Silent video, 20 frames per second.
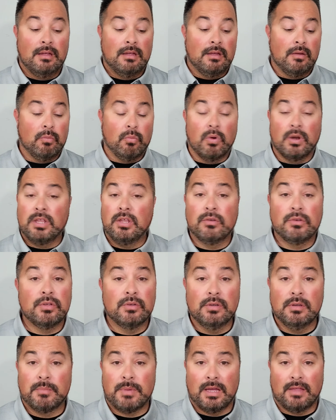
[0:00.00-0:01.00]
What do you
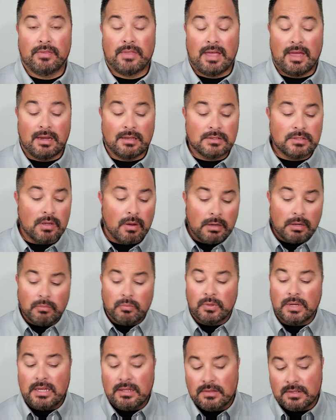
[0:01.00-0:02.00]
do about that? And so I want to
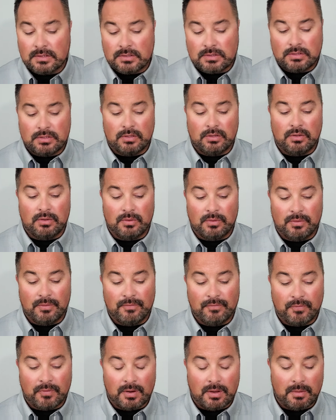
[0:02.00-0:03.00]
read this to you
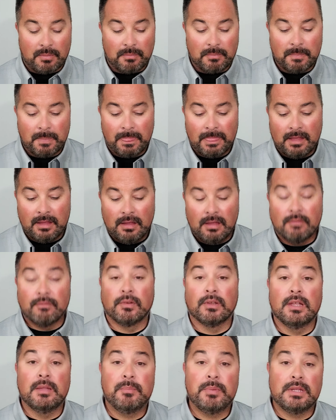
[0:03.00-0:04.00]
from
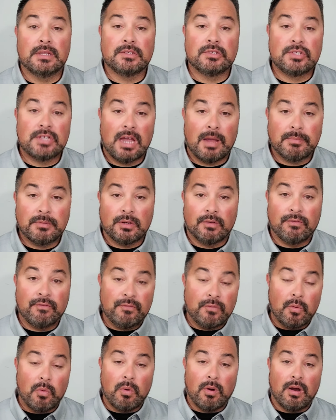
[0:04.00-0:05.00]
Philippians chapter
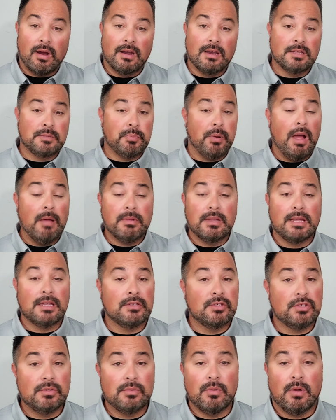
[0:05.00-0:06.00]
4. And it's probably,
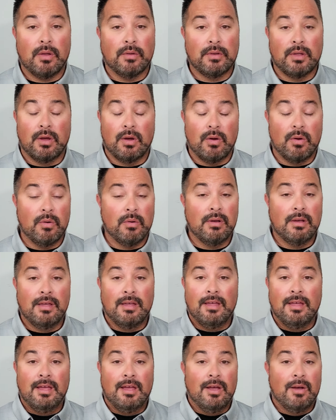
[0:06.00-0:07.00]
as you all know,
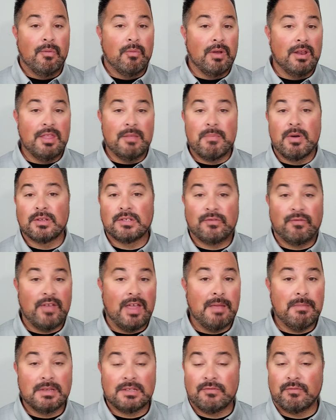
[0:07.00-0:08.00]
one of the most
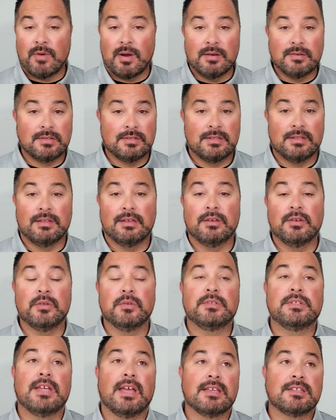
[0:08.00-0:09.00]
famous verses in the
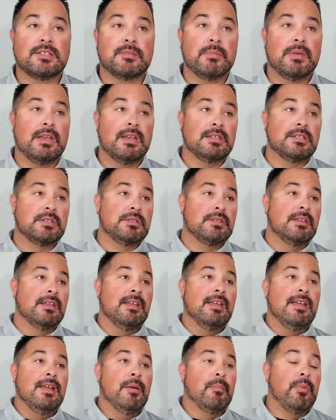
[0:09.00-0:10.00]
New Testament. It's
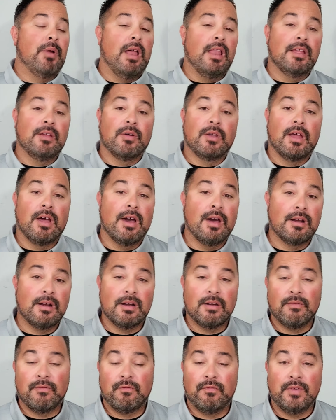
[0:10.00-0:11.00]
probably on
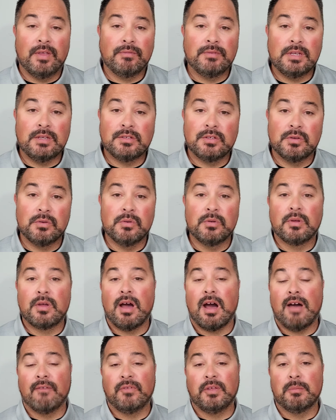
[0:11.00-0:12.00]
152
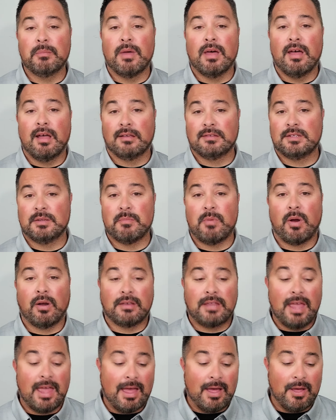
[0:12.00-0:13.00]
coffee mugs at
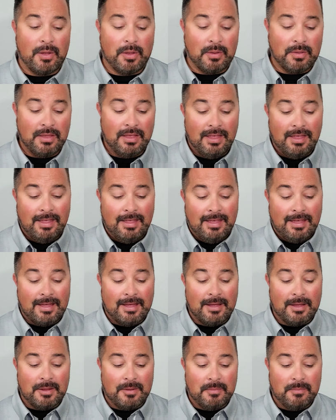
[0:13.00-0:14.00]
Martell.
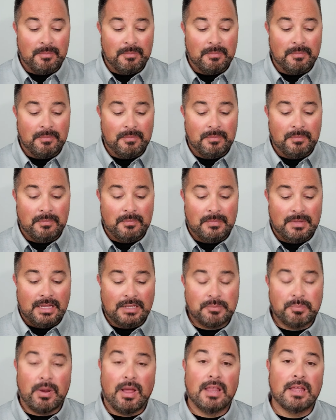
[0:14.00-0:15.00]

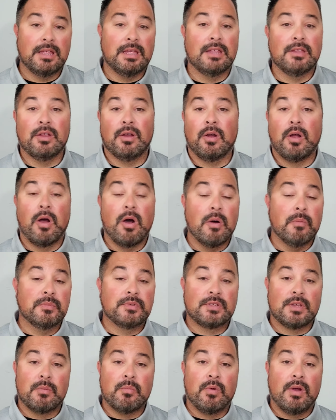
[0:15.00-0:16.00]
It's probably in your home
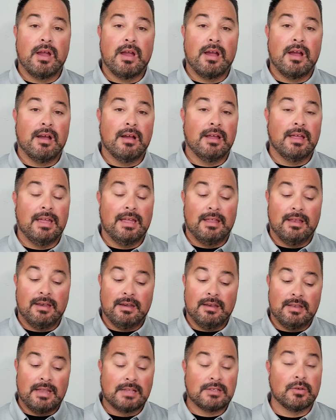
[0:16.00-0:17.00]
somewhere,
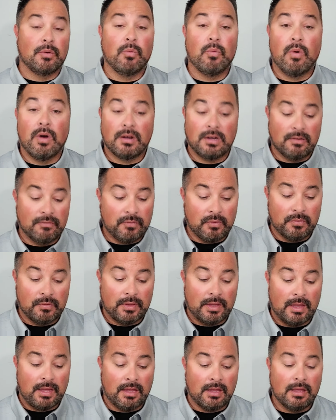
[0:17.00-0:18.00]
and that's a wonderful
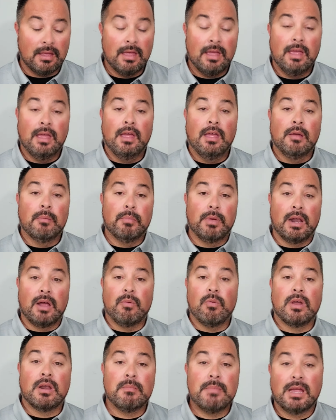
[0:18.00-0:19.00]
thing. But I
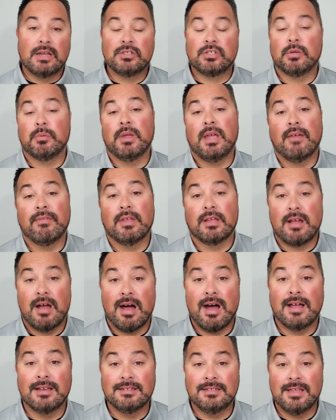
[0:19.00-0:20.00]
want to make sure we have the
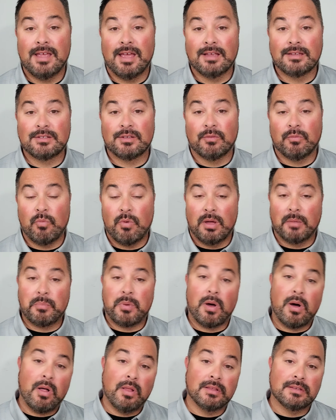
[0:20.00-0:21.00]
context of what
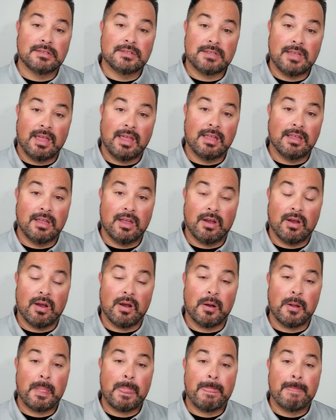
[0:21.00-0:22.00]
Paul is saying
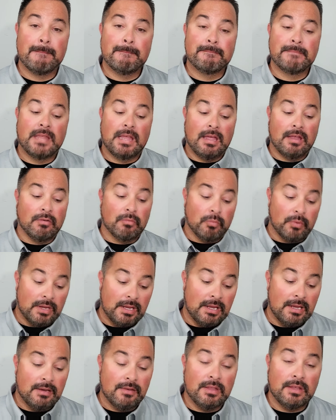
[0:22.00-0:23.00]
here and
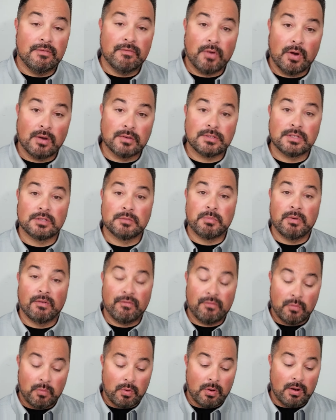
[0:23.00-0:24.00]
read the verses
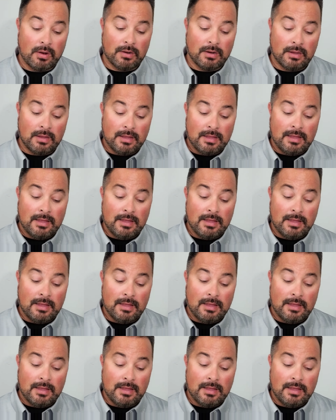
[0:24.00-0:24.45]
before.